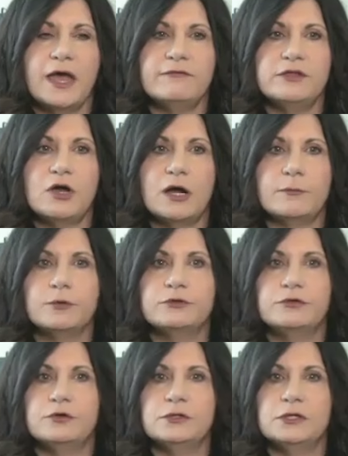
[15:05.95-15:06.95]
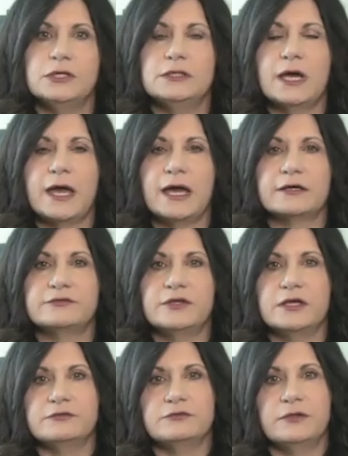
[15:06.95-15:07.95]
have the opportunity to
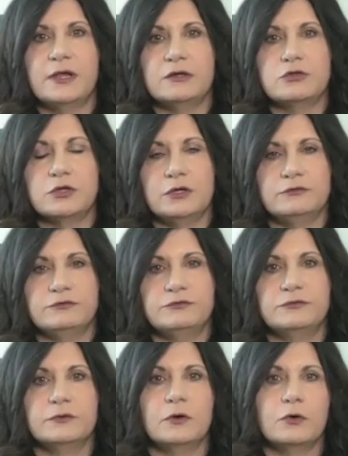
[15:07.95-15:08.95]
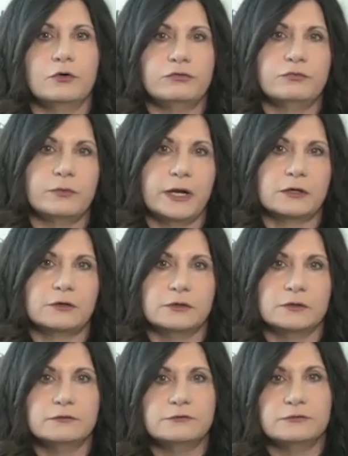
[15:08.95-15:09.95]
access not just Earth
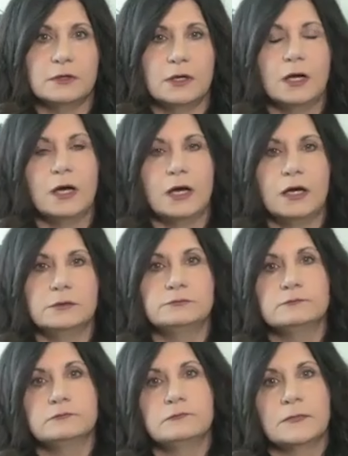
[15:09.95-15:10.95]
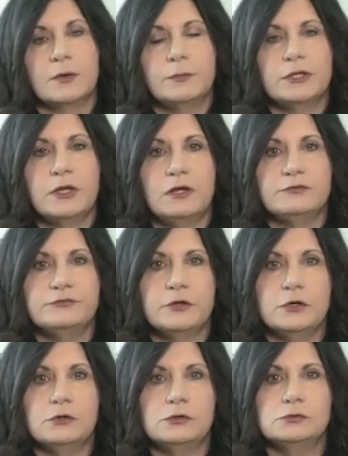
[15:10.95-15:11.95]
records, but
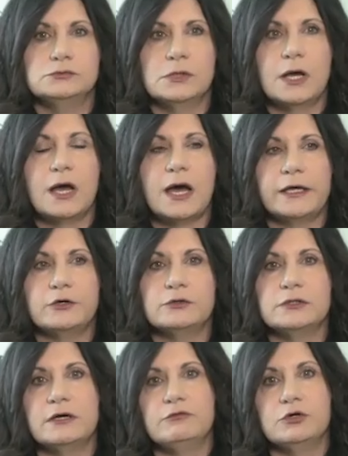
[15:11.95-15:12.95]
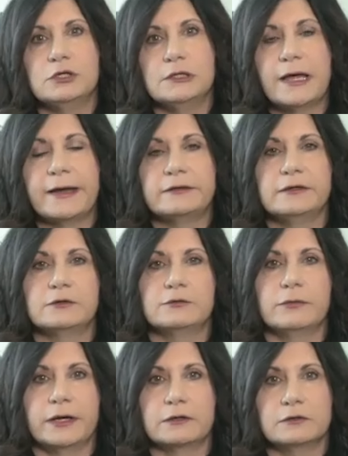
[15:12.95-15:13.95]
also higher level galactic
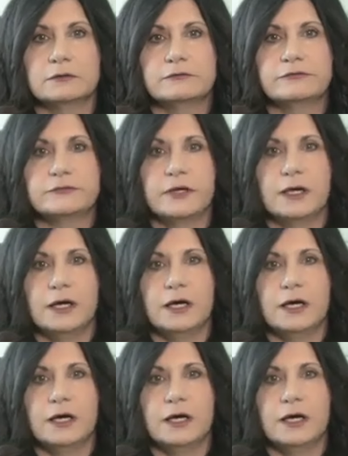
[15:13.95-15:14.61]
records.